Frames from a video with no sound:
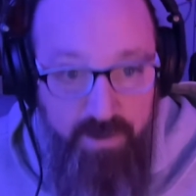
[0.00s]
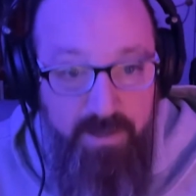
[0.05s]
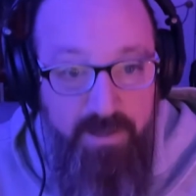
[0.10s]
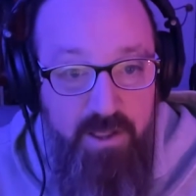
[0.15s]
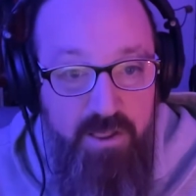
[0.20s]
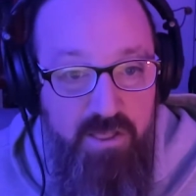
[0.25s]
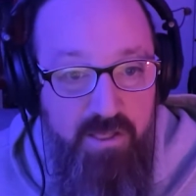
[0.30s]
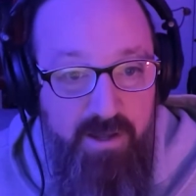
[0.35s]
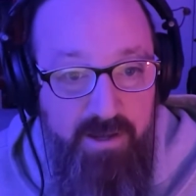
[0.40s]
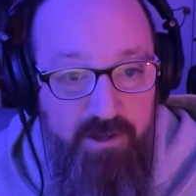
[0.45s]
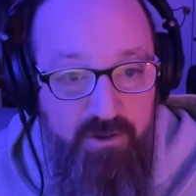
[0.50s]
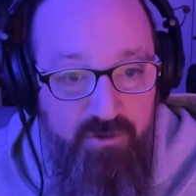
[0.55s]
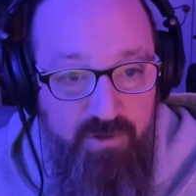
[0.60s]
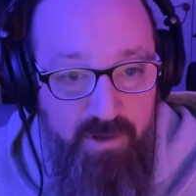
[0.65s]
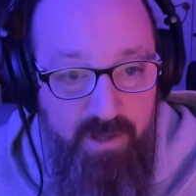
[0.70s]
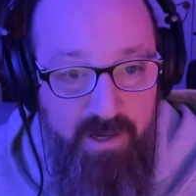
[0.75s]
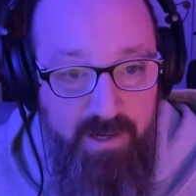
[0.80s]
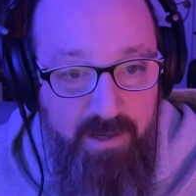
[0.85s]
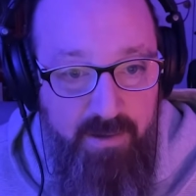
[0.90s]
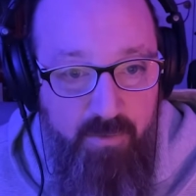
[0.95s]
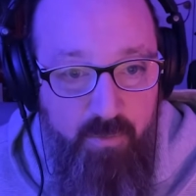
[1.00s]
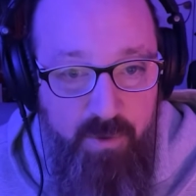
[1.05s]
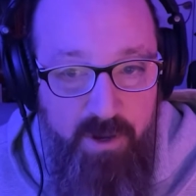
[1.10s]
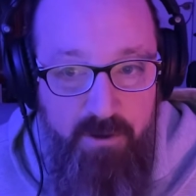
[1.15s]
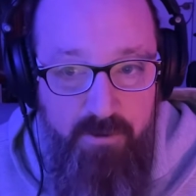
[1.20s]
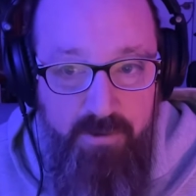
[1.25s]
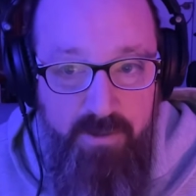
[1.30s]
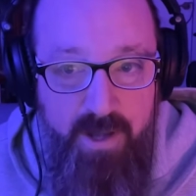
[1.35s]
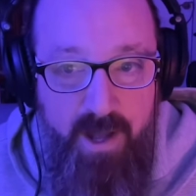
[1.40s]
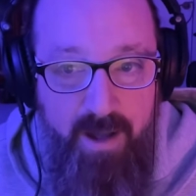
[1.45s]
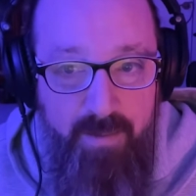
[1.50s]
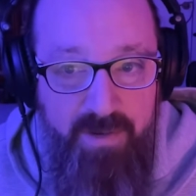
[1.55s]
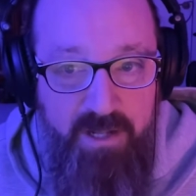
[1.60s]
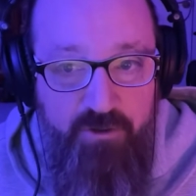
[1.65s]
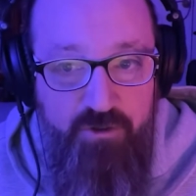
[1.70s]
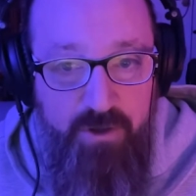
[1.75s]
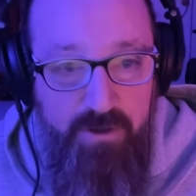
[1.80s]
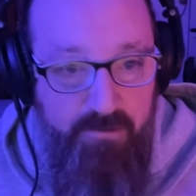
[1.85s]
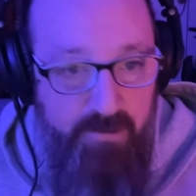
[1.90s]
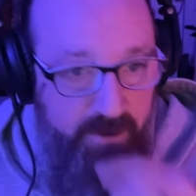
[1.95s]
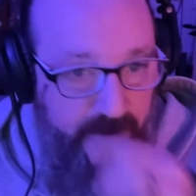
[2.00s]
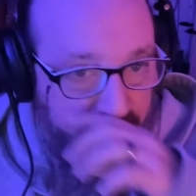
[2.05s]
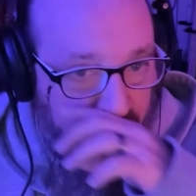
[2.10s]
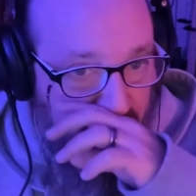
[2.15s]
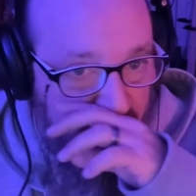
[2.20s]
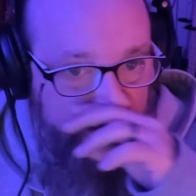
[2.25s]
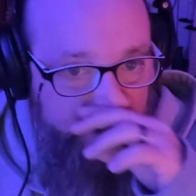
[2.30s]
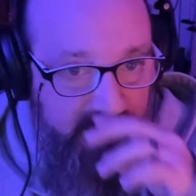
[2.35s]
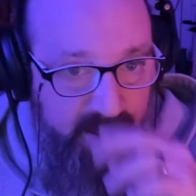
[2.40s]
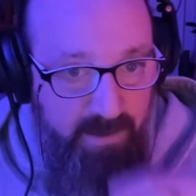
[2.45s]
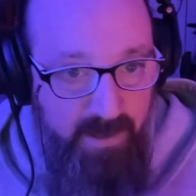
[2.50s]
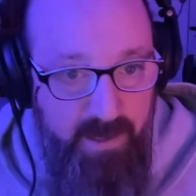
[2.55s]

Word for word: look at this, like a, like a weird comedy generational thing.